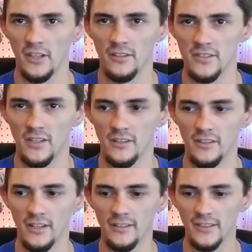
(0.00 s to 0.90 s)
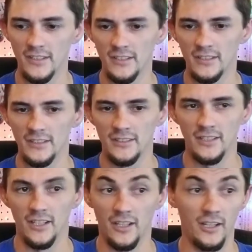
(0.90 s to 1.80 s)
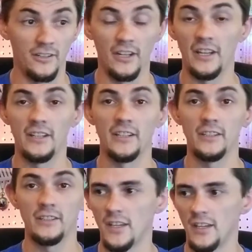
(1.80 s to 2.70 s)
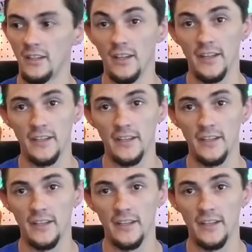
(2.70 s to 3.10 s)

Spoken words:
So, all right, and like,